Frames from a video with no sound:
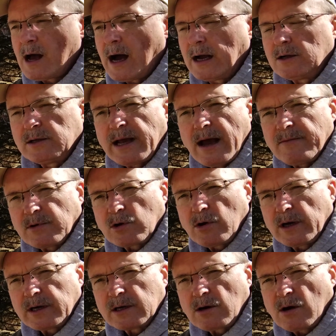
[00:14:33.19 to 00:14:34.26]
I only have a
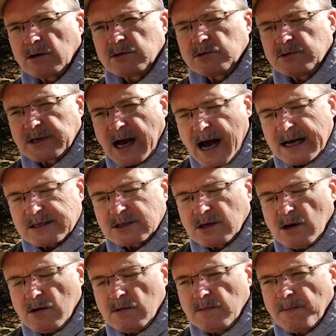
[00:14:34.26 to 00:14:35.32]
credit card through
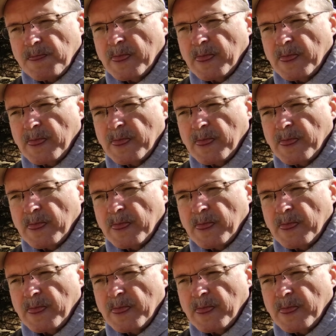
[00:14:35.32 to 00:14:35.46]
Costco,